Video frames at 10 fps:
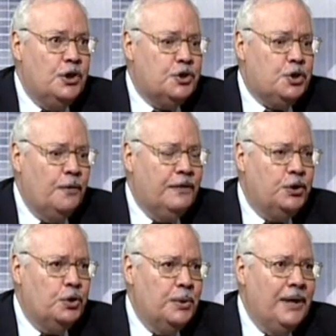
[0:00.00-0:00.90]

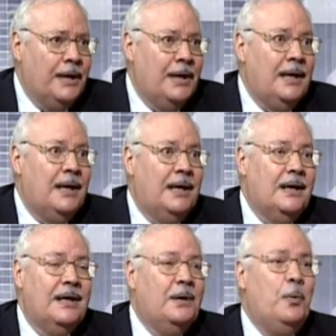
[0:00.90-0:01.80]
Soviet Union.
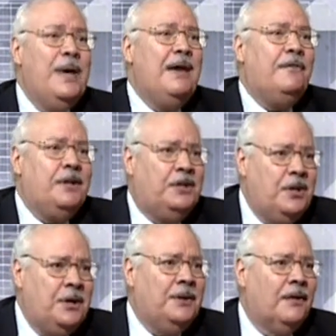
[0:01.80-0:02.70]
We have
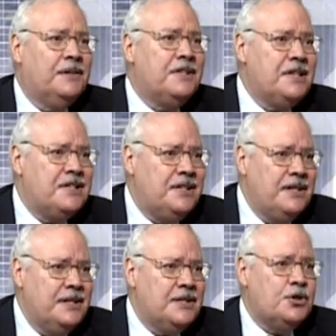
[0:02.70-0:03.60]
returned after 60
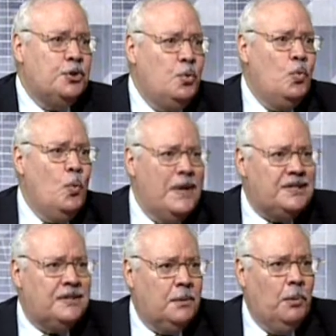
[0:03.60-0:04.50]
years to
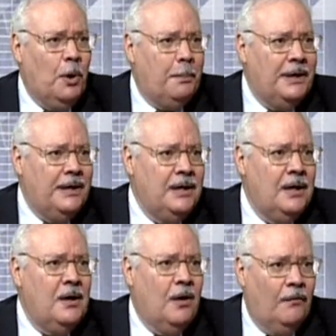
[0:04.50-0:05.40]
Western monopoly
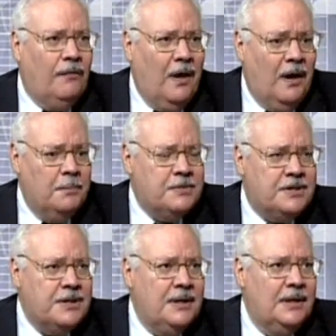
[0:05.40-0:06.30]
of
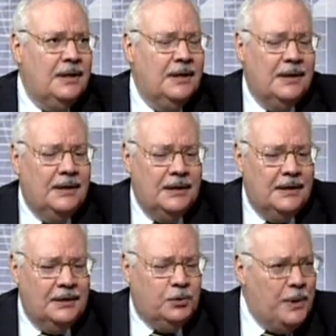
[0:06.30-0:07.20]
arms
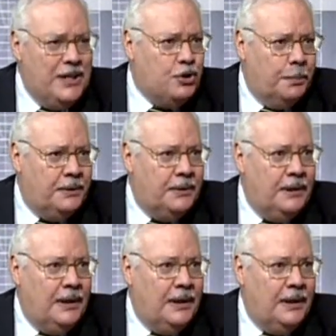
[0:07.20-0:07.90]
to Egypt.